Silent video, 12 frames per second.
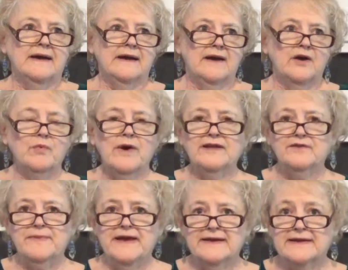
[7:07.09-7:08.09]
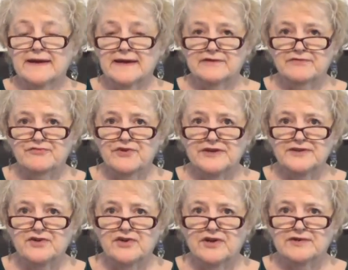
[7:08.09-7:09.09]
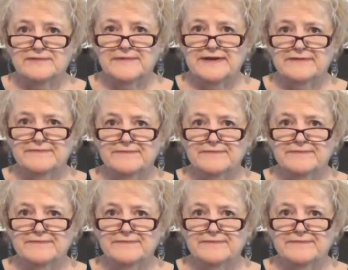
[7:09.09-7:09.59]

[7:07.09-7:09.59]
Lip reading: A while back, I had a friend call me.